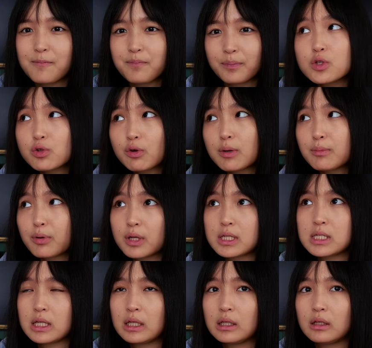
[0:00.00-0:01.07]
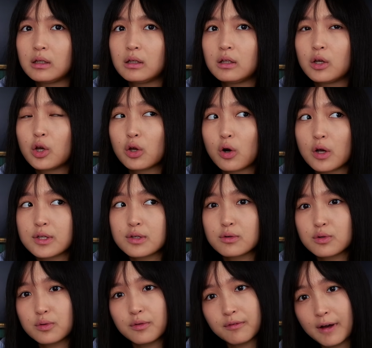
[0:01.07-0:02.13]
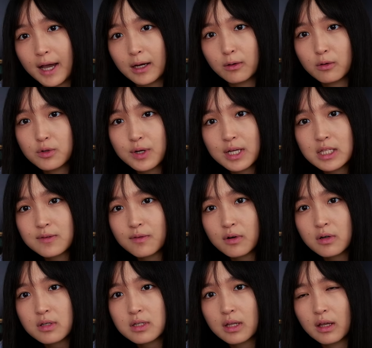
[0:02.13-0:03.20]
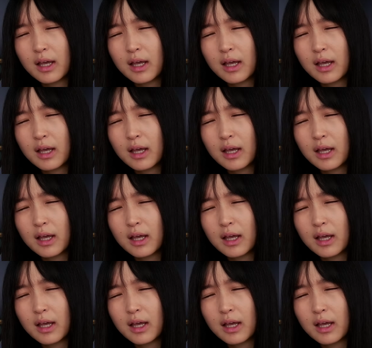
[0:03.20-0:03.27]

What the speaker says: Do screen printing. You could also do vinyl transfers.